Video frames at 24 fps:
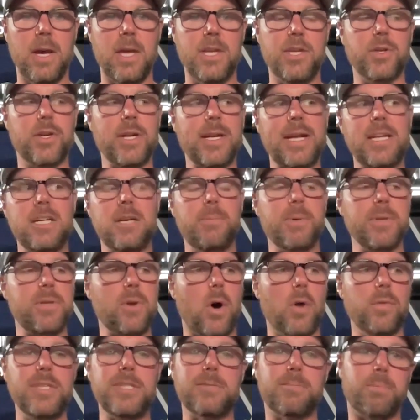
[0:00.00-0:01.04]
you're going to end up with
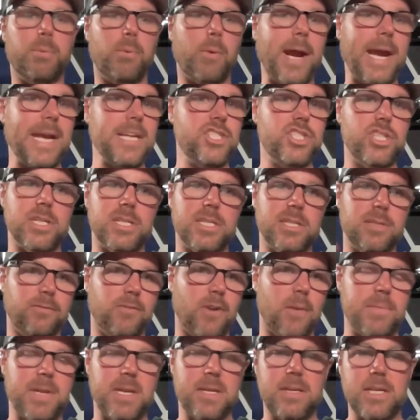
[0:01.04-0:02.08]
all these branches
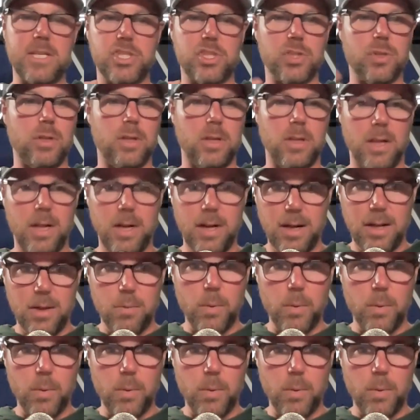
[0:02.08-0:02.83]
from the initial